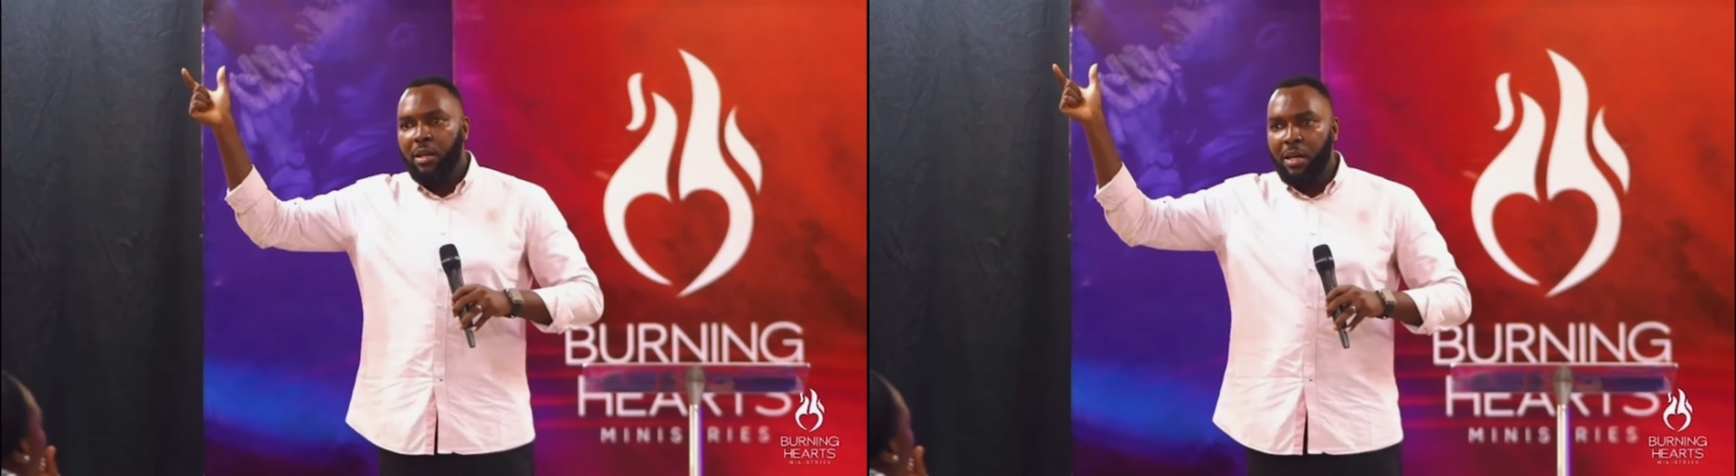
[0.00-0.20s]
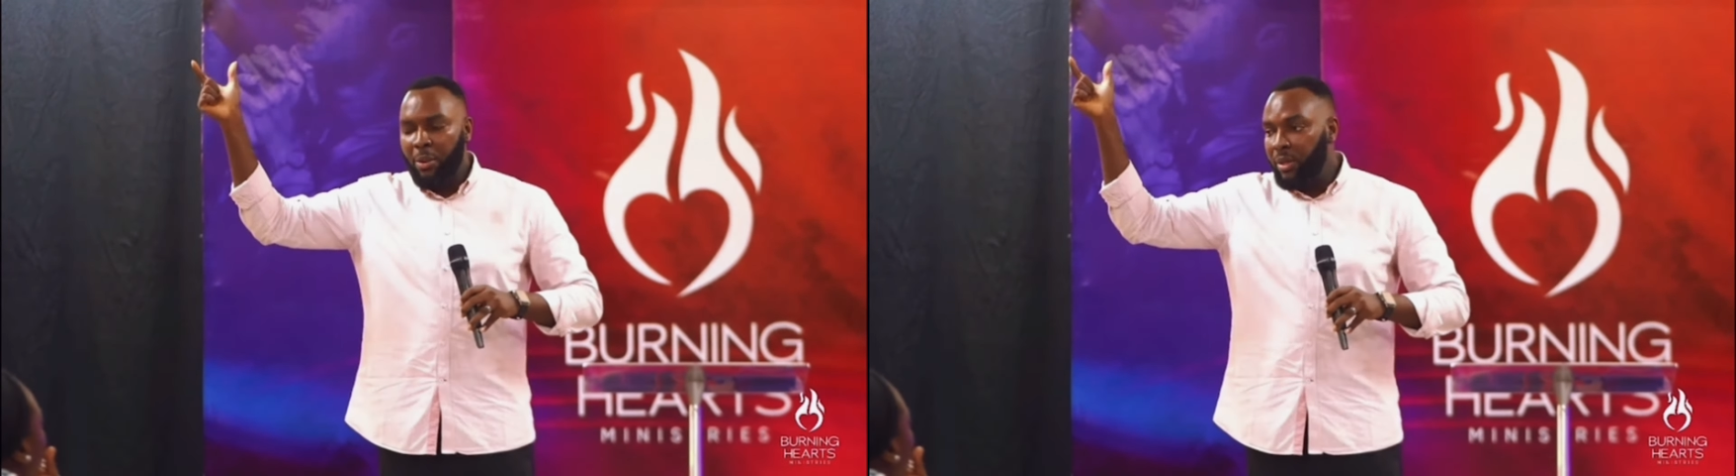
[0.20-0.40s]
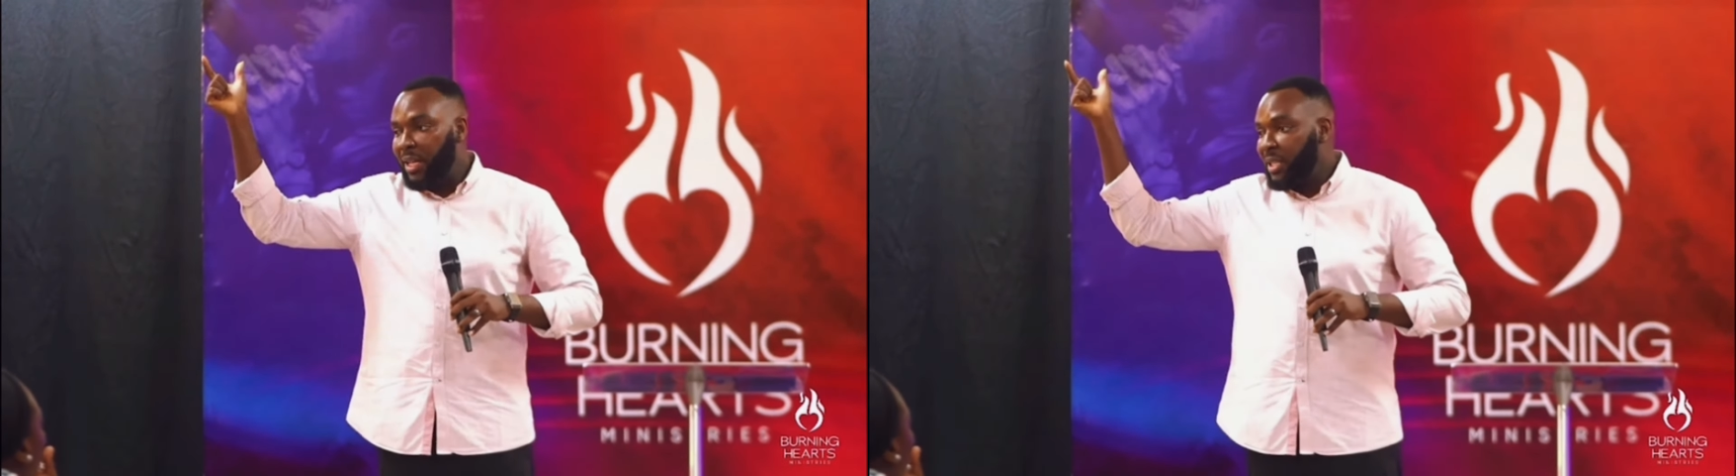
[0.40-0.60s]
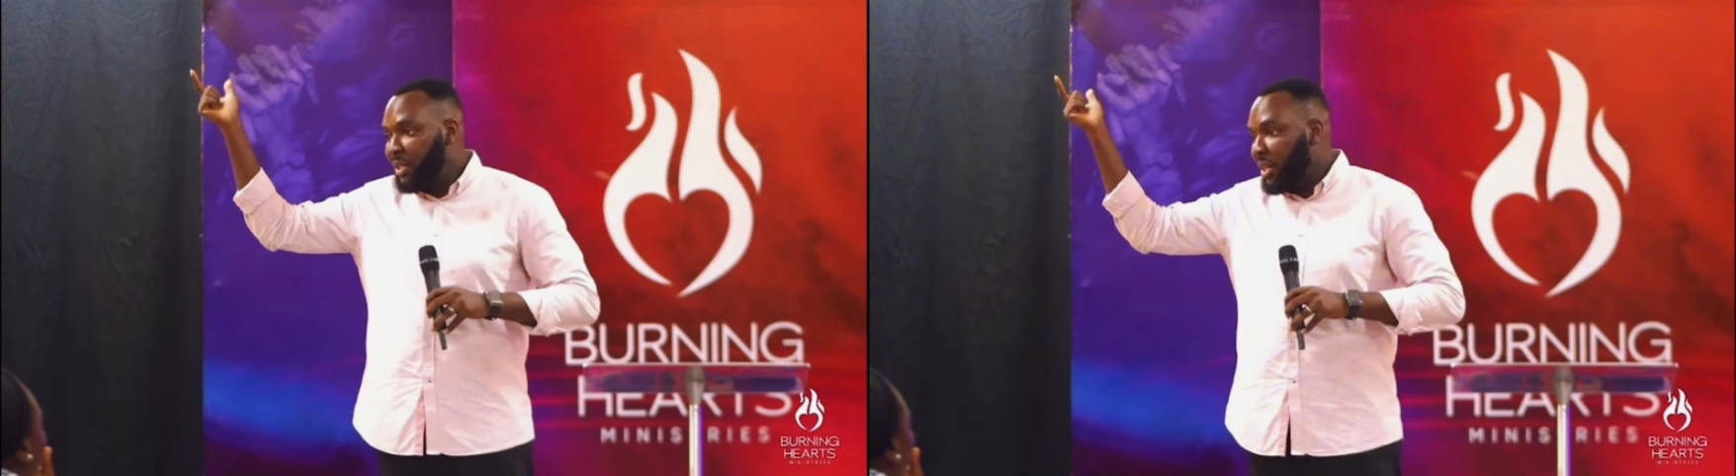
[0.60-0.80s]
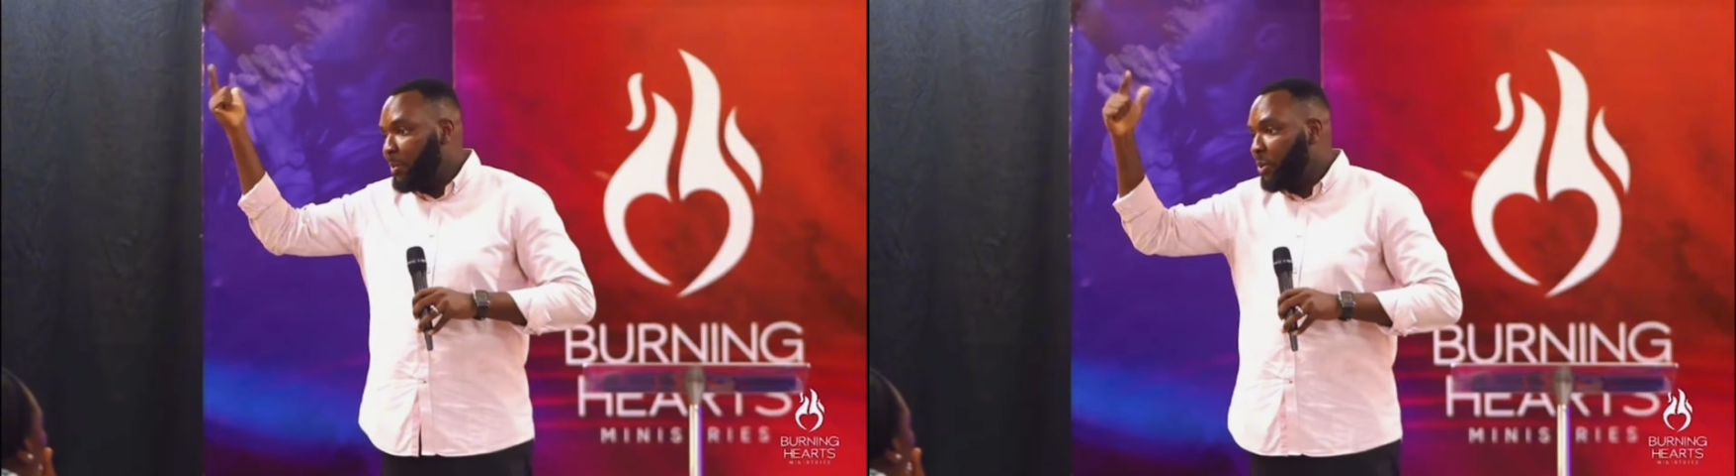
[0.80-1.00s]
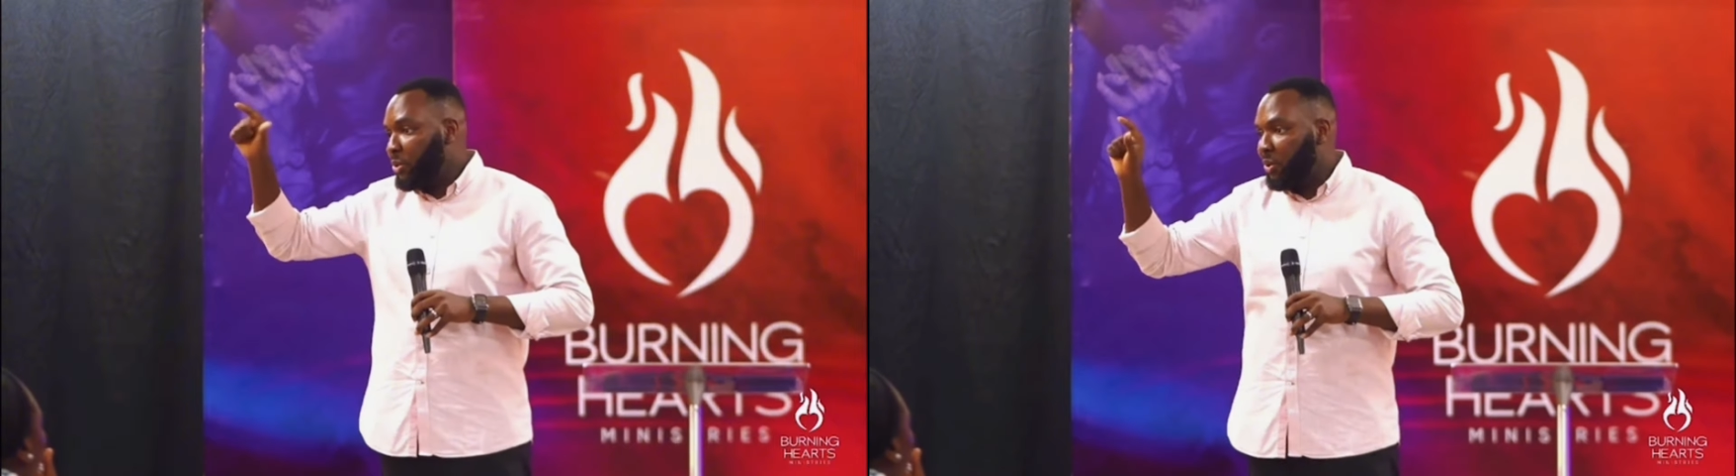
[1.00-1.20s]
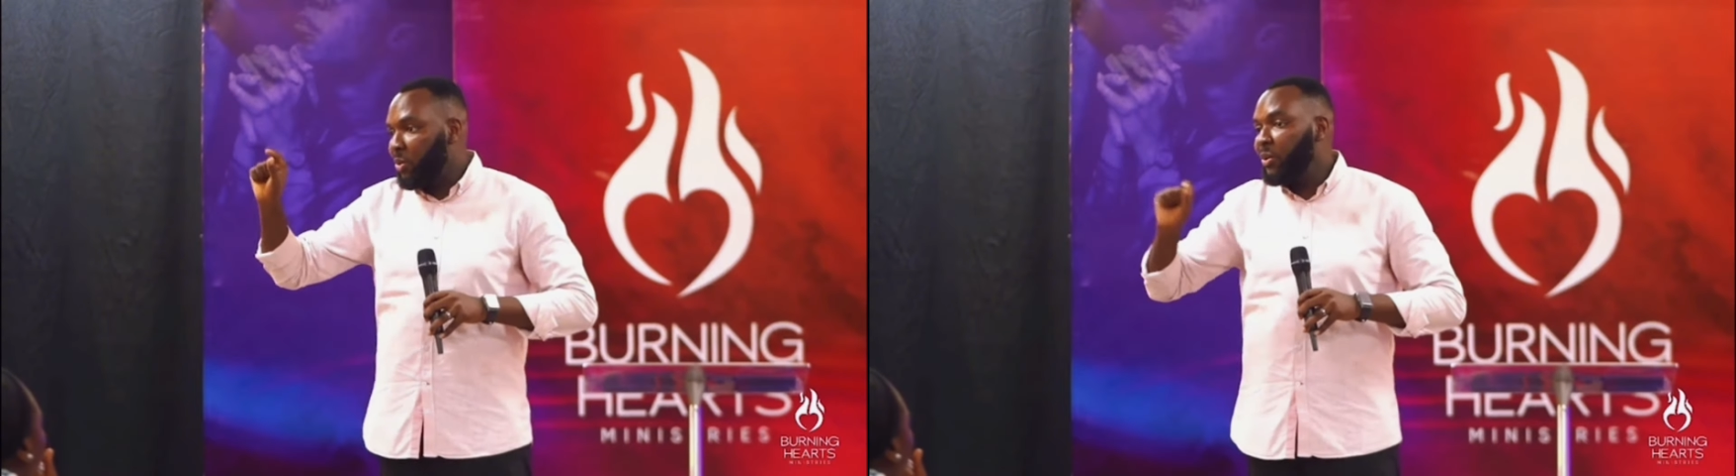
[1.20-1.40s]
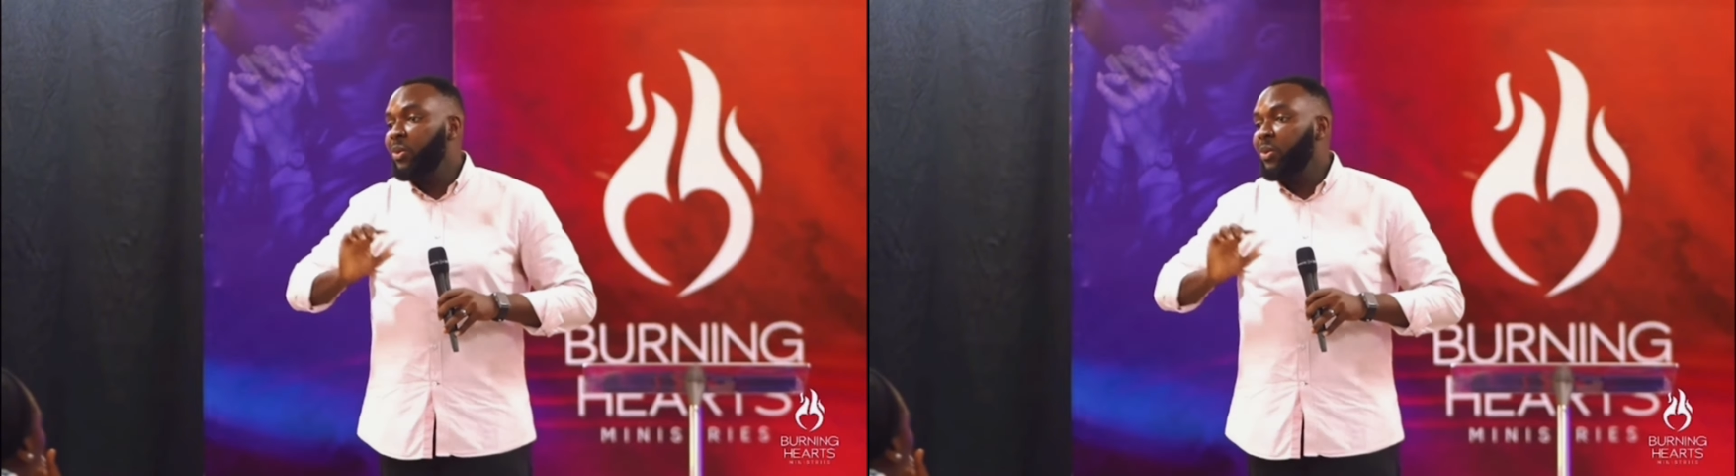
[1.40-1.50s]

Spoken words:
And when they are selling the AirPod to you, it